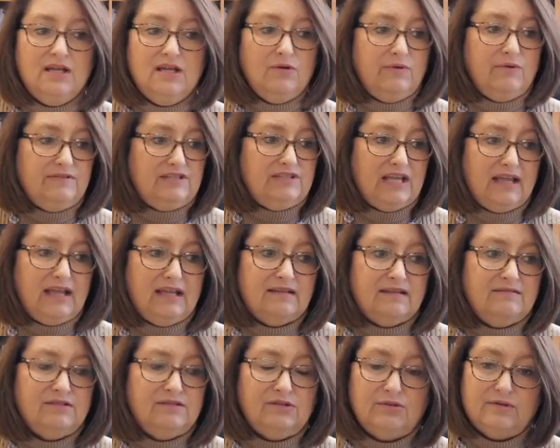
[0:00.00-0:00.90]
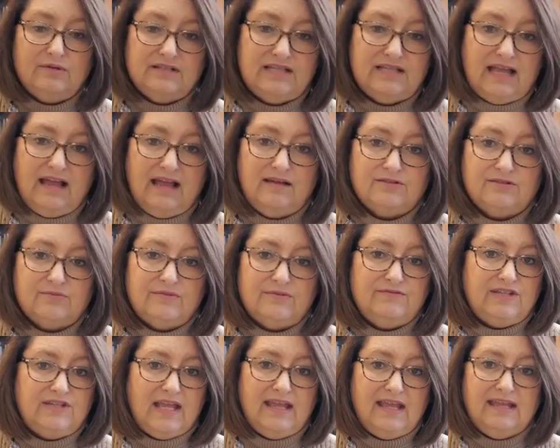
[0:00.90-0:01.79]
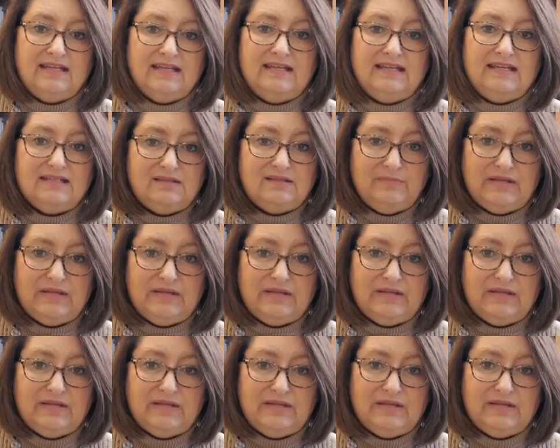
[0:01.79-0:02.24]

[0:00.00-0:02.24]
we've taken the Lord's house, we've taken his